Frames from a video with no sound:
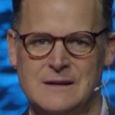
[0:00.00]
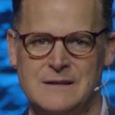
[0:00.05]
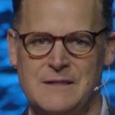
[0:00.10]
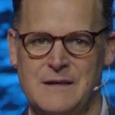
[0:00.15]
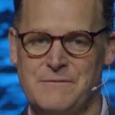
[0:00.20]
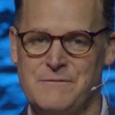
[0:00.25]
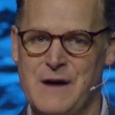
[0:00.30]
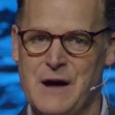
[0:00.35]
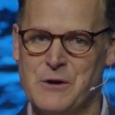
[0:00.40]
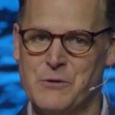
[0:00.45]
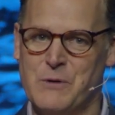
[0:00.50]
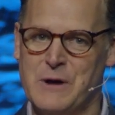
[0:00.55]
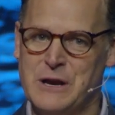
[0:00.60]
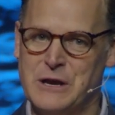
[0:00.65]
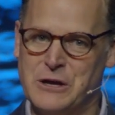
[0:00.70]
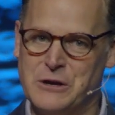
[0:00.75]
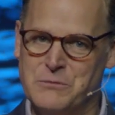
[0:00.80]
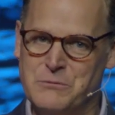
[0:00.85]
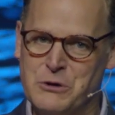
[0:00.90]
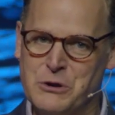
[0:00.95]
They found a way to
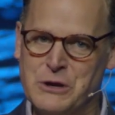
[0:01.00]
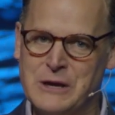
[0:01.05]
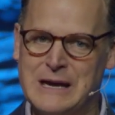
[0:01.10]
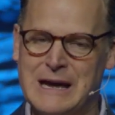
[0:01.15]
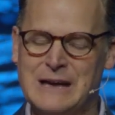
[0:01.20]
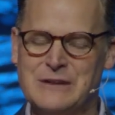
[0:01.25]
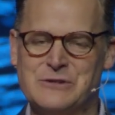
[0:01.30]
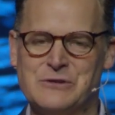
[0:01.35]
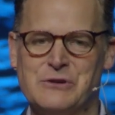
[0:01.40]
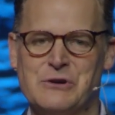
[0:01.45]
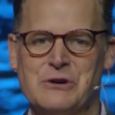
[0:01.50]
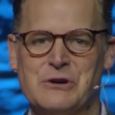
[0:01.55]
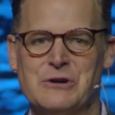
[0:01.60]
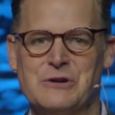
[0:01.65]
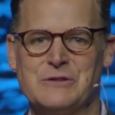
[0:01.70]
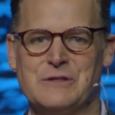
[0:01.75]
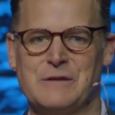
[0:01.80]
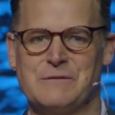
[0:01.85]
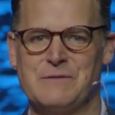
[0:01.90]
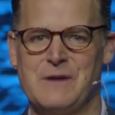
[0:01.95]
communicate to
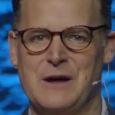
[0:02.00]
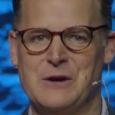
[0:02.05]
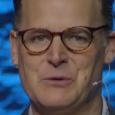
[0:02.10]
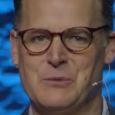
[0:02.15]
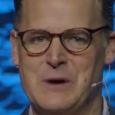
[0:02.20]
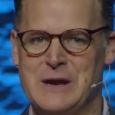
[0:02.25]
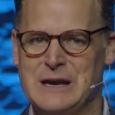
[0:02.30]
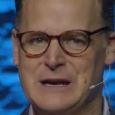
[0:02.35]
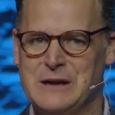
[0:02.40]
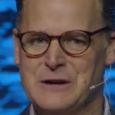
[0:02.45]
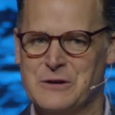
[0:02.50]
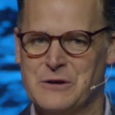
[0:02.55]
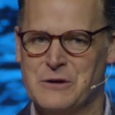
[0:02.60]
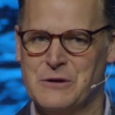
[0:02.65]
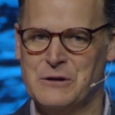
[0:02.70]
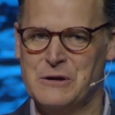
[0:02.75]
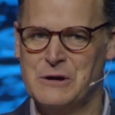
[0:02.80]
her. They found a way to get her